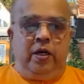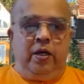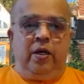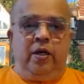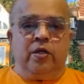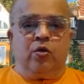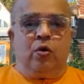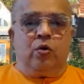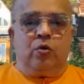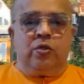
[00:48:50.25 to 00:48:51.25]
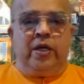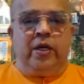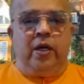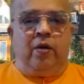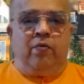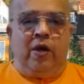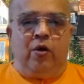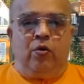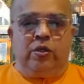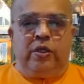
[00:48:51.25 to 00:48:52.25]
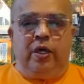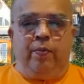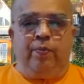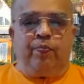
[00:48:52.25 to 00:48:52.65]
Here it is ontogeny and phylogeny.